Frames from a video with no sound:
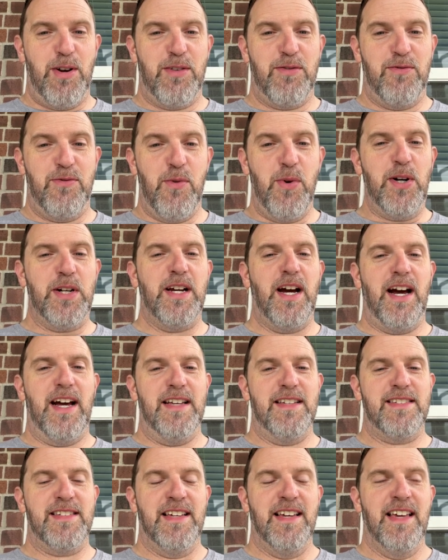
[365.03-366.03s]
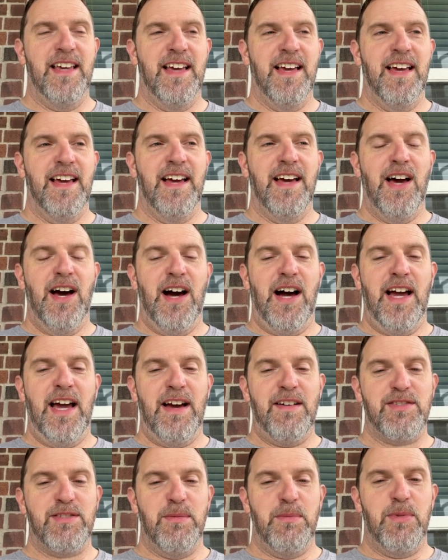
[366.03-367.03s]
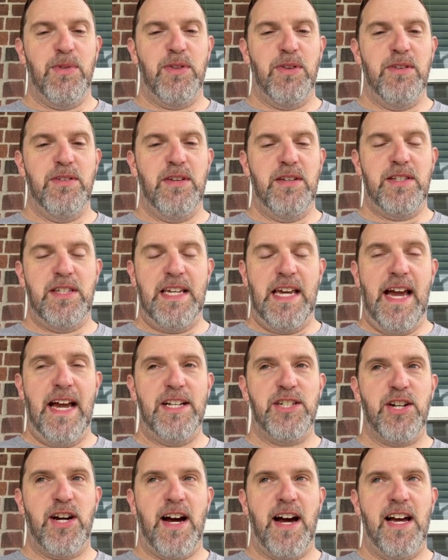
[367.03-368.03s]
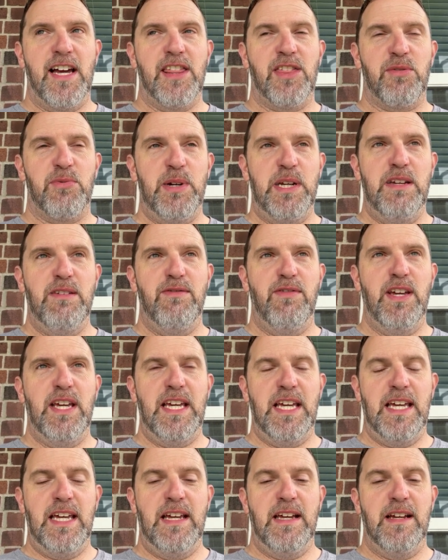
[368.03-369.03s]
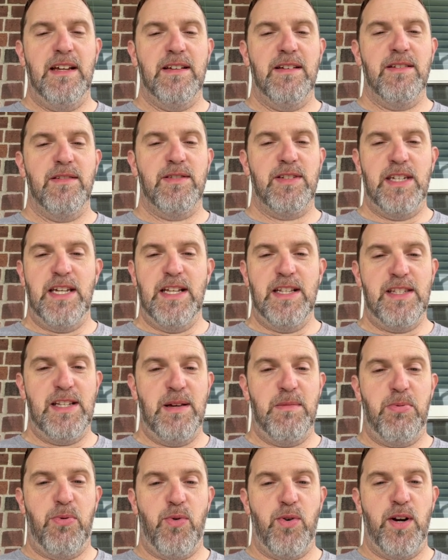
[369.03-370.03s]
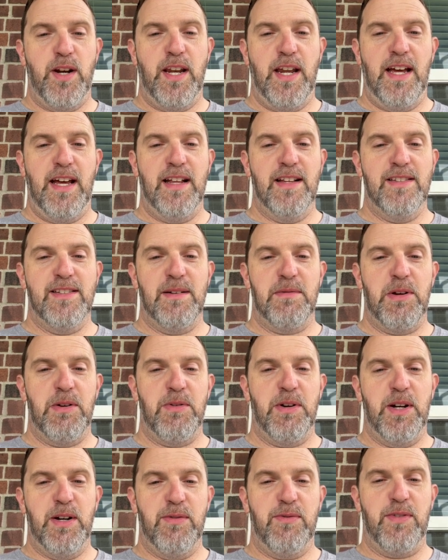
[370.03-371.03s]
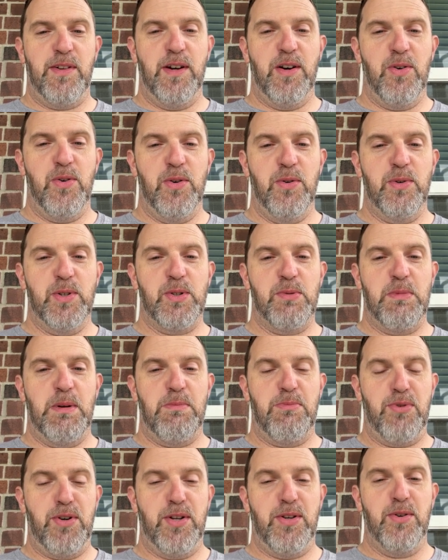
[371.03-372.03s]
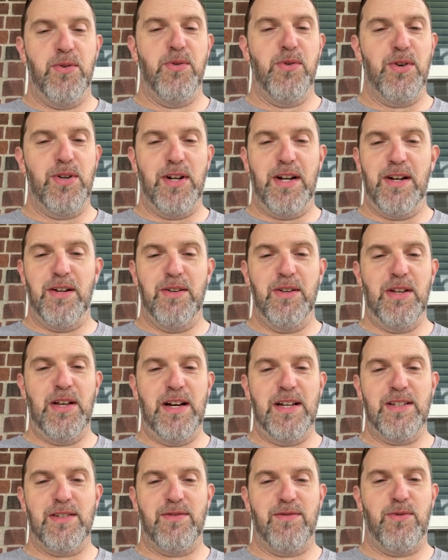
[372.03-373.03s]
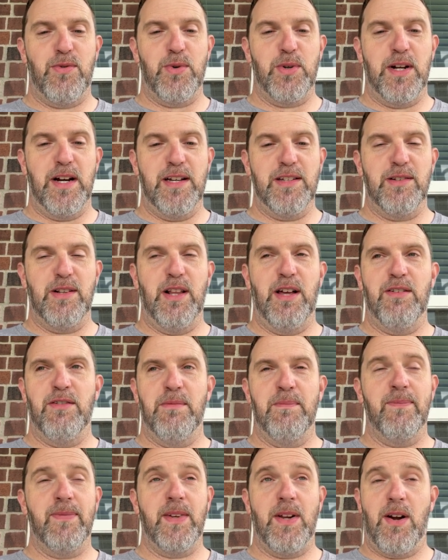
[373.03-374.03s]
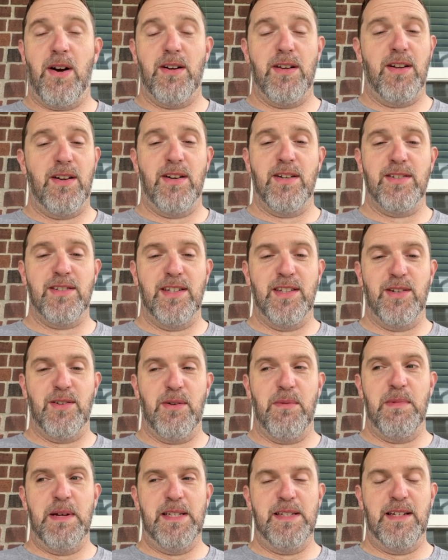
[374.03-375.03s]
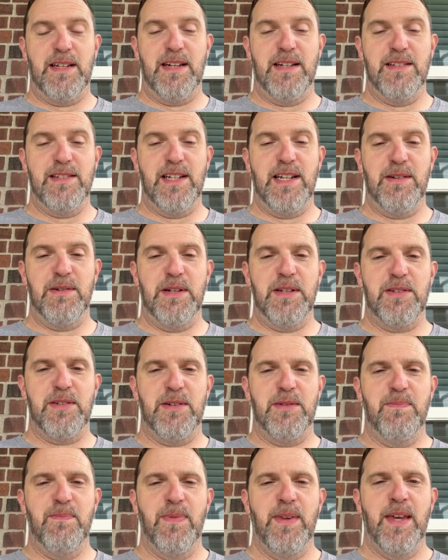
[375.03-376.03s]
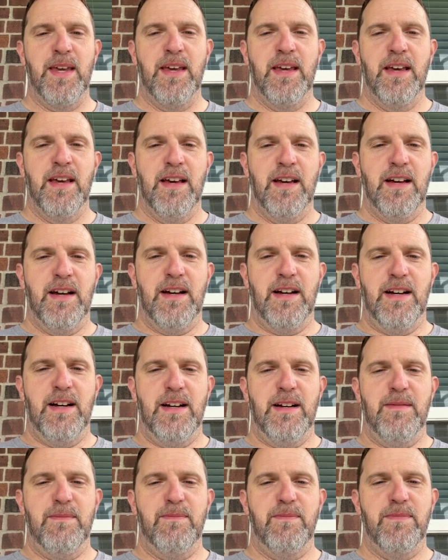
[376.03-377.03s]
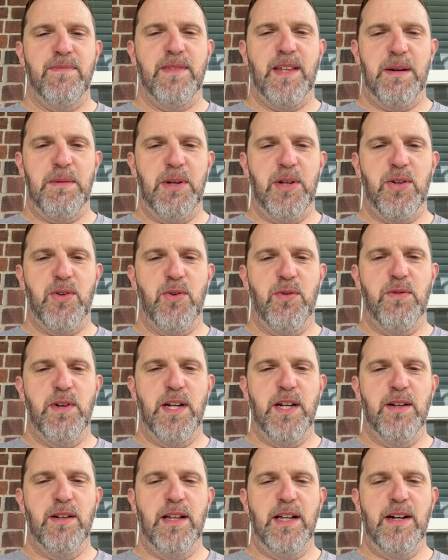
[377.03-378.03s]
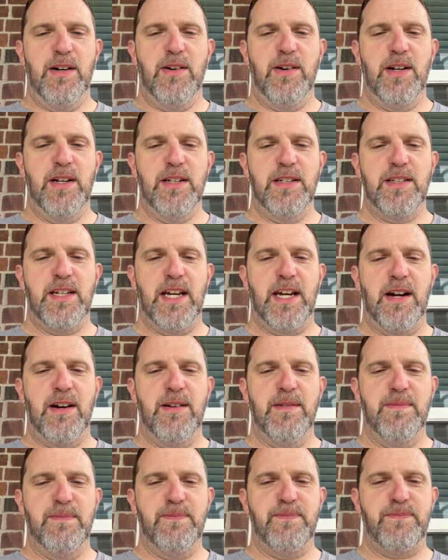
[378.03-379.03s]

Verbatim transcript: block Ford guys. I have some CHI 3V CNC ported heads I'm getting ready to flow, which will be pretty cool. And I know you guys, Ford guys, will love them. And honestly, they're amazing heads anyway. So uh, that'll be a cool video later on. Take care.